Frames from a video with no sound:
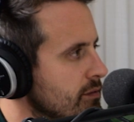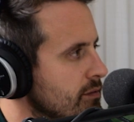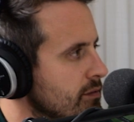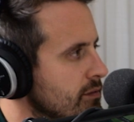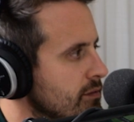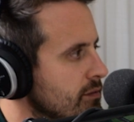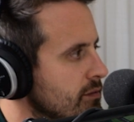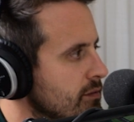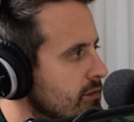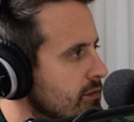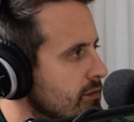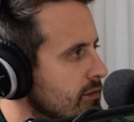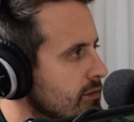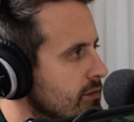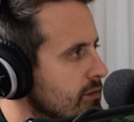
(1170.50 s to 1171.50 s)

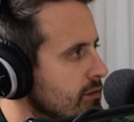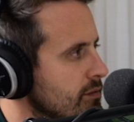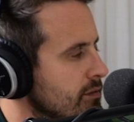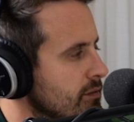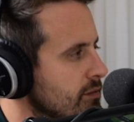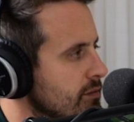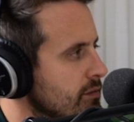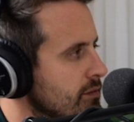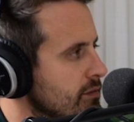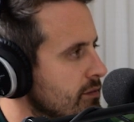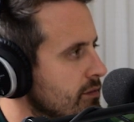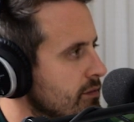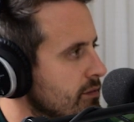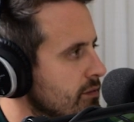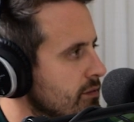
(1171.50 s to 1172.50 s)

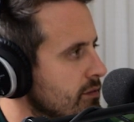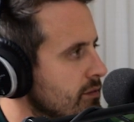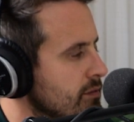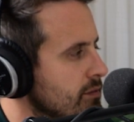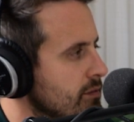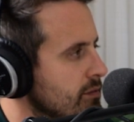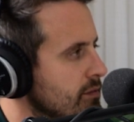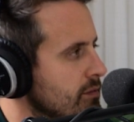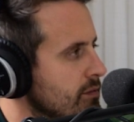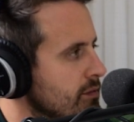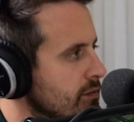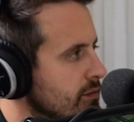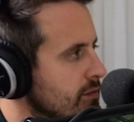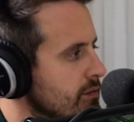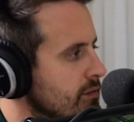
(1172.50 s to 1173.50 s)

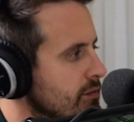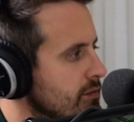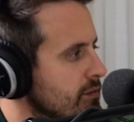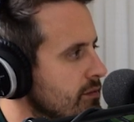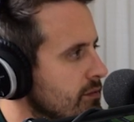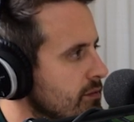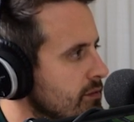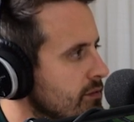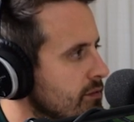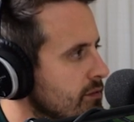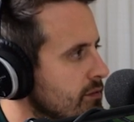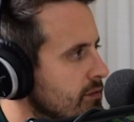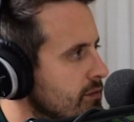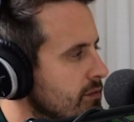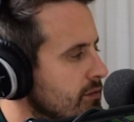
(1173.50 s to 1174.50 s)

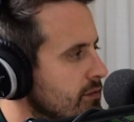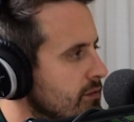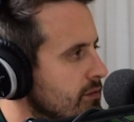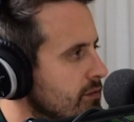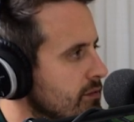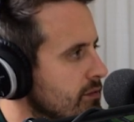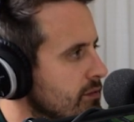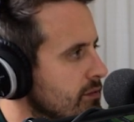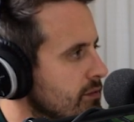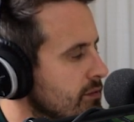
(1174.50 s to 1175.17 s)
(silent)